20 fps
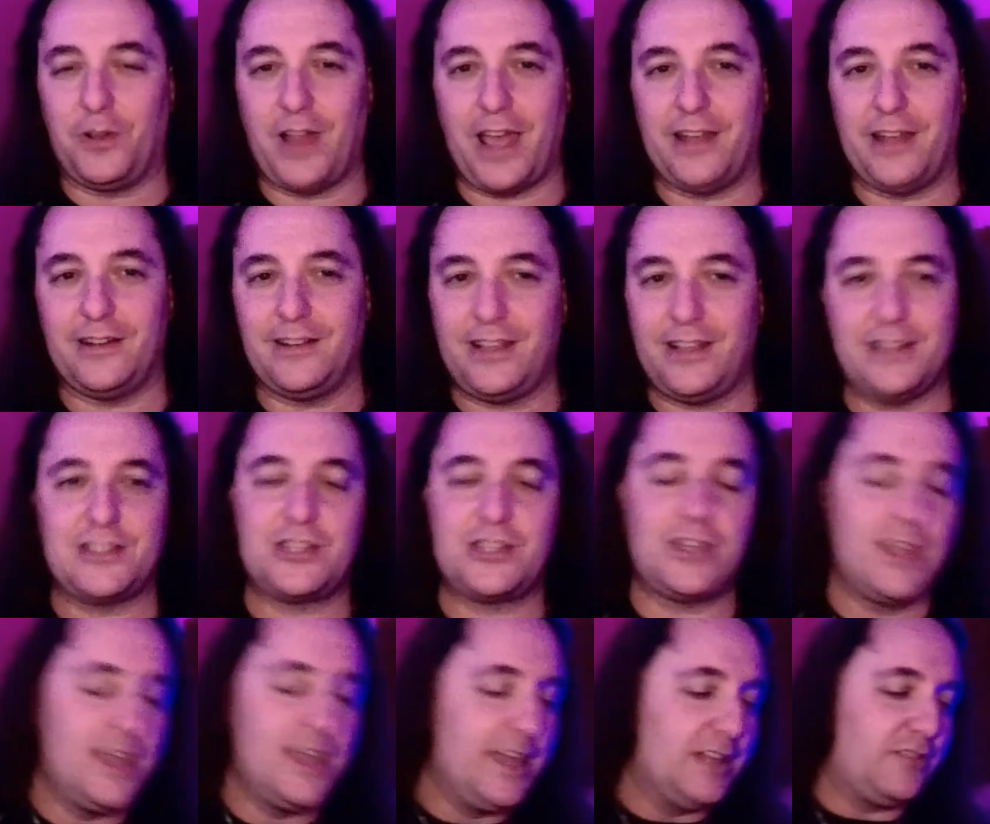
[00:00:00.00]
And it's
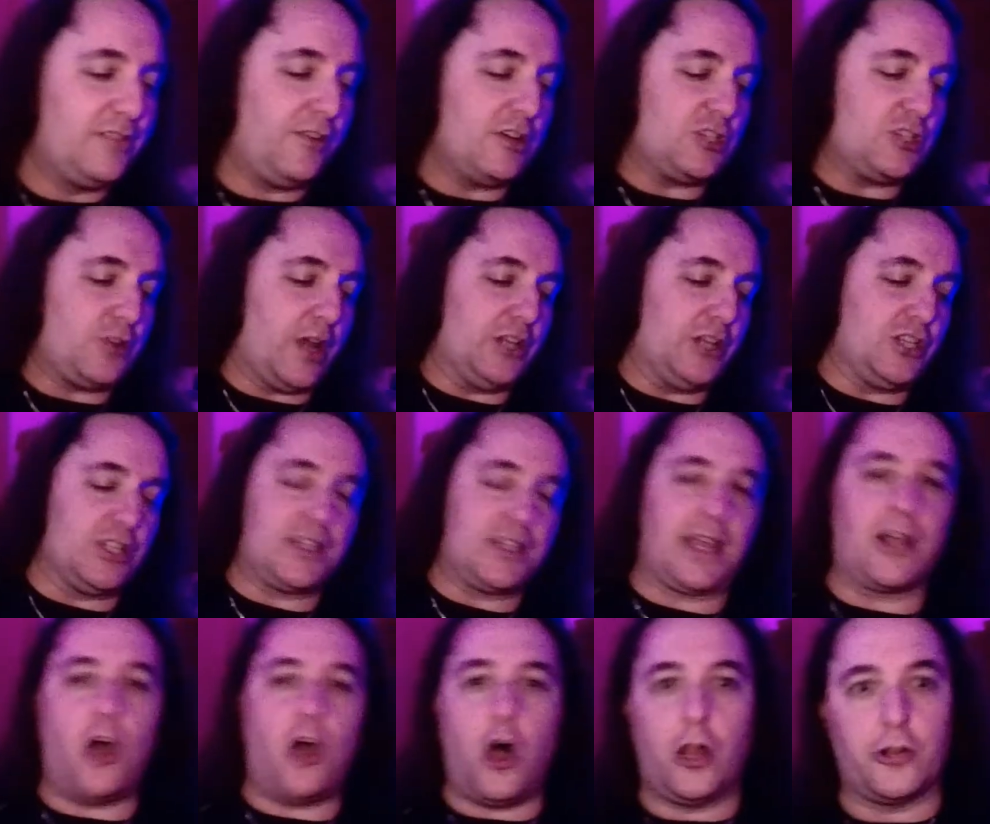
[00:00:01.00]
very strange. It's
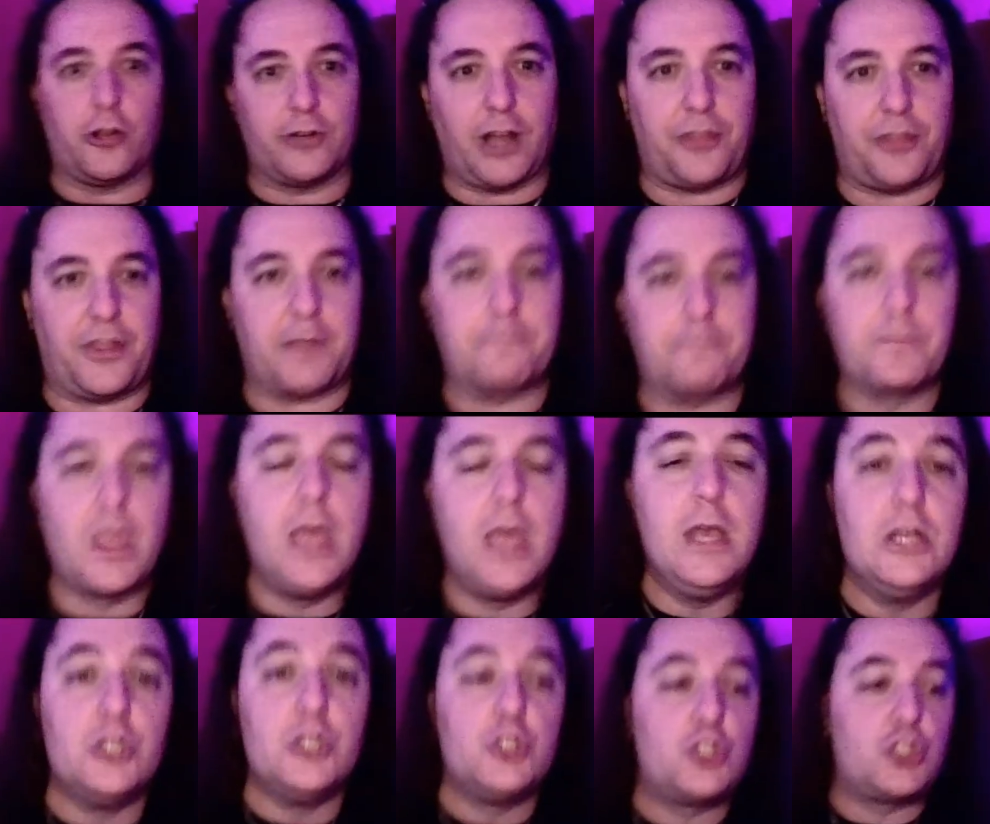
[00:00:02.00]
like all or nothing.
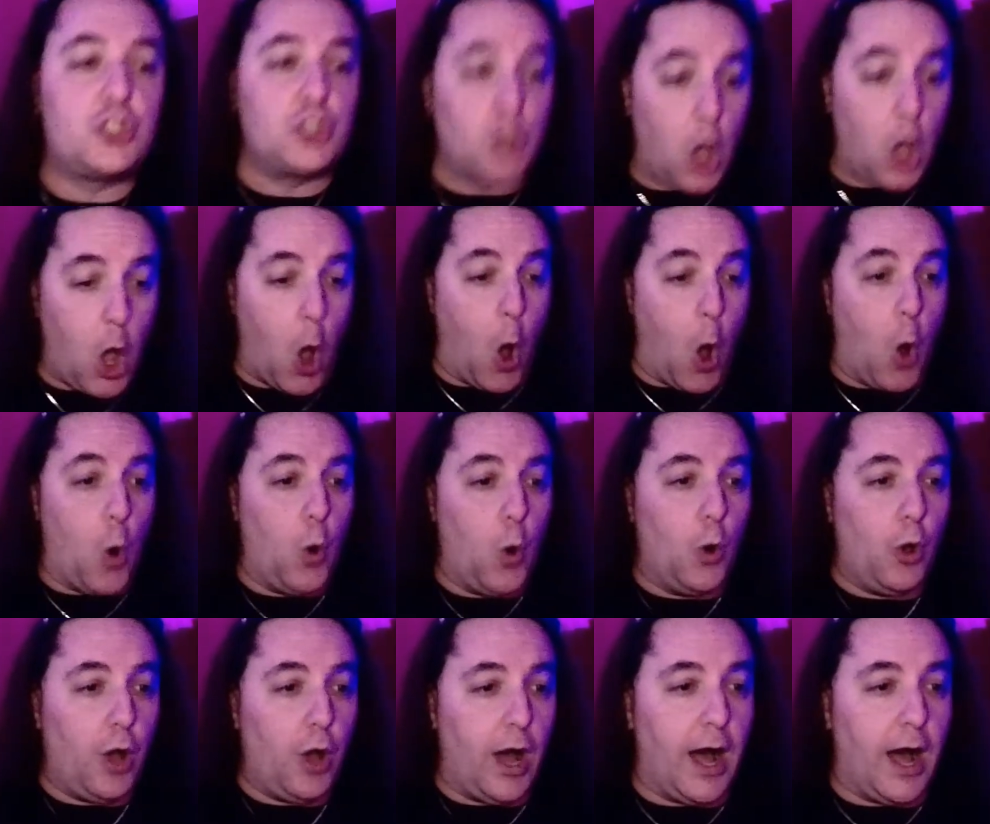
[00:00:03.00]
So